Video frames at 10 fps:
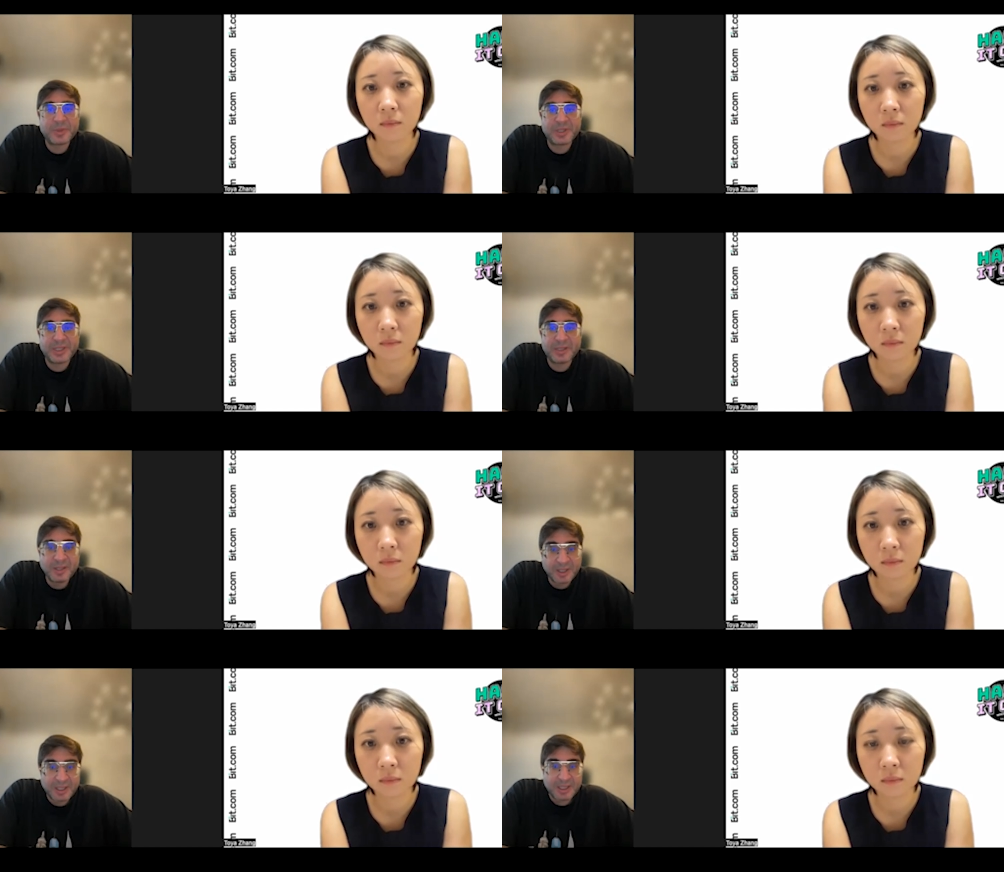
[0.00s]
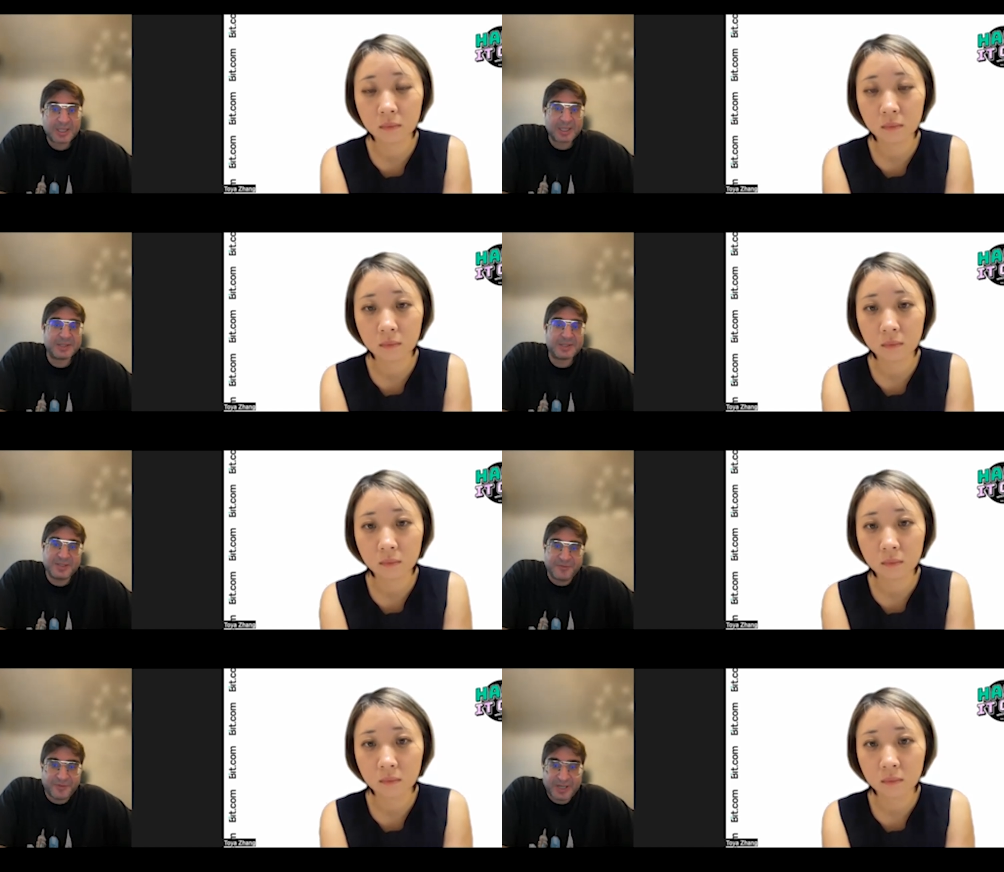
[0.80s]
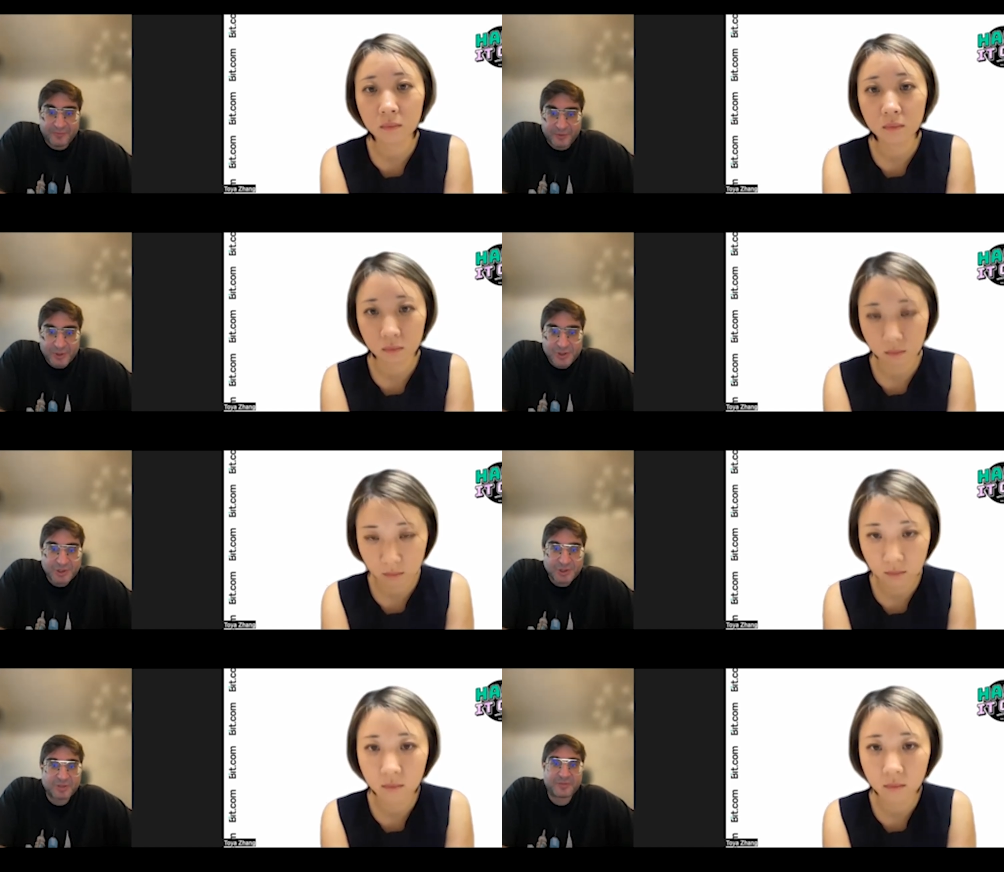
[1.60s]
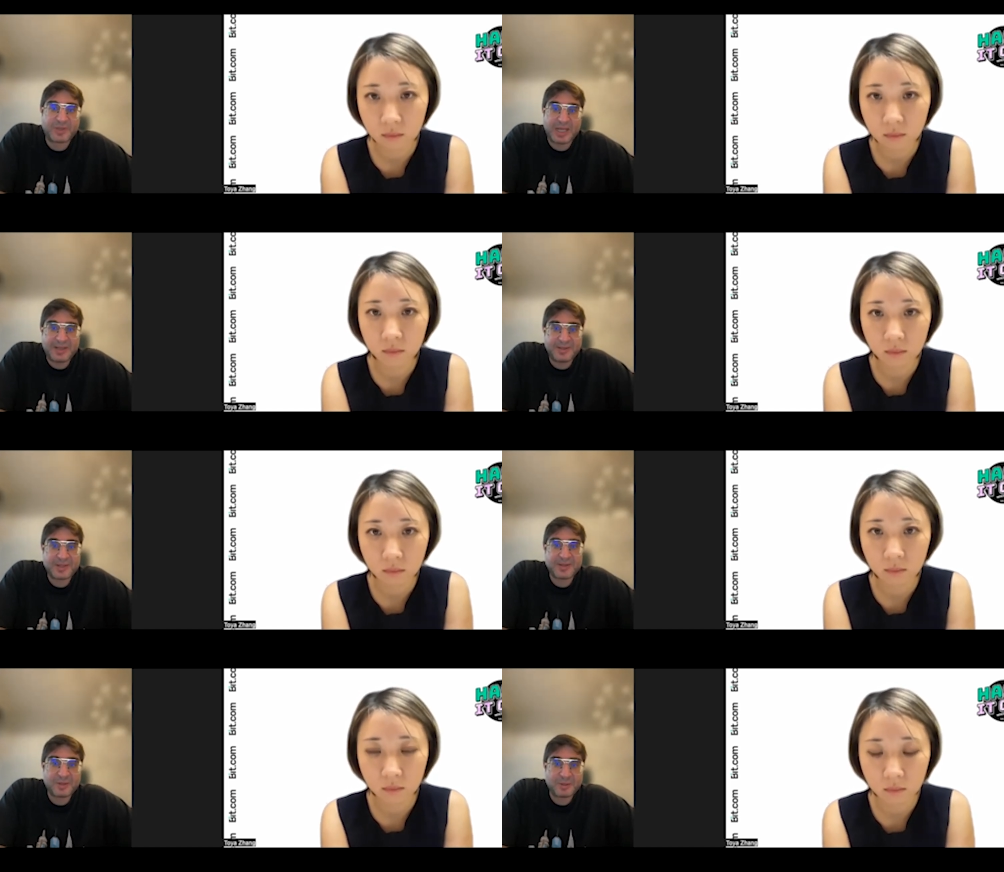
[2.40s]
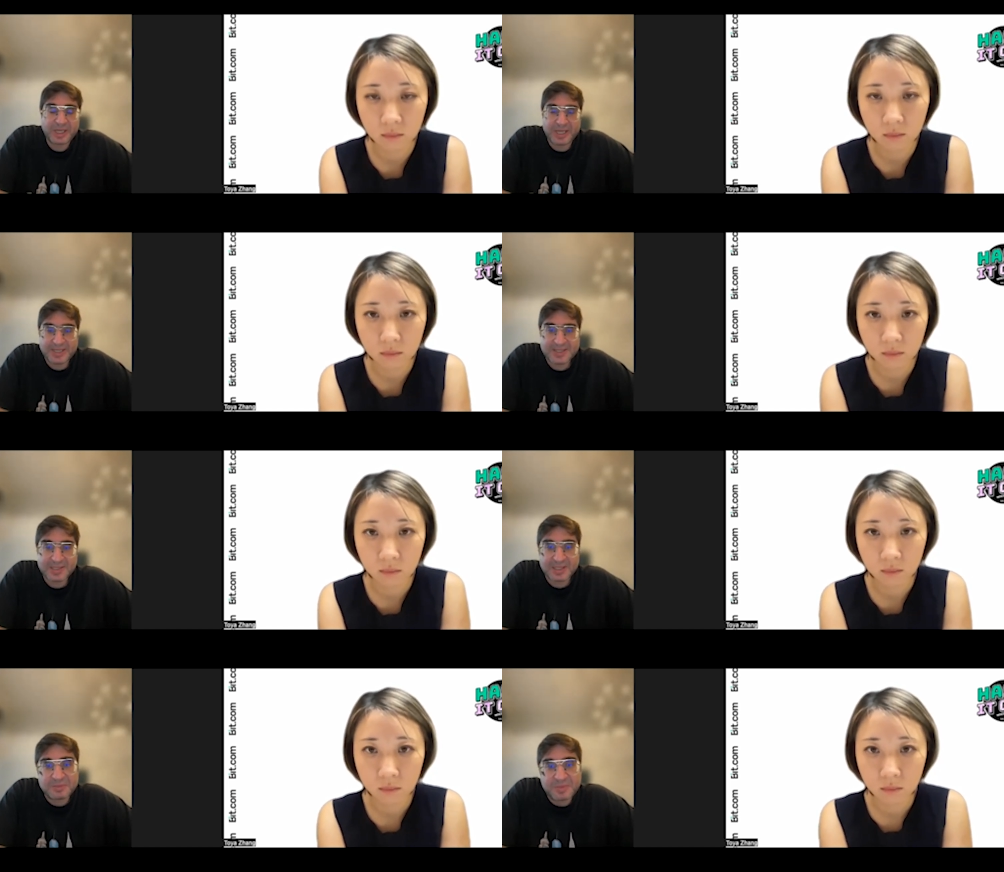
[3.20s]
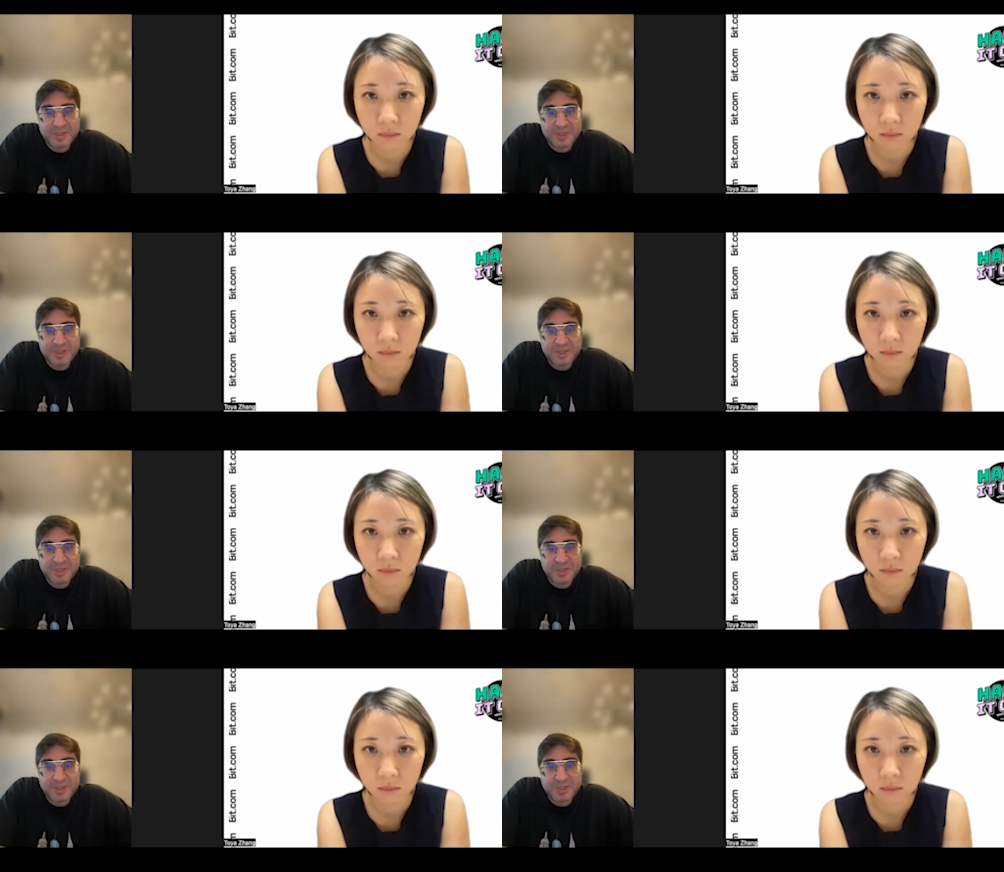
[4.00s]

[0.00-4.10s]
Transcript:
Speaker 1: building a DeFi version of land that nobody has done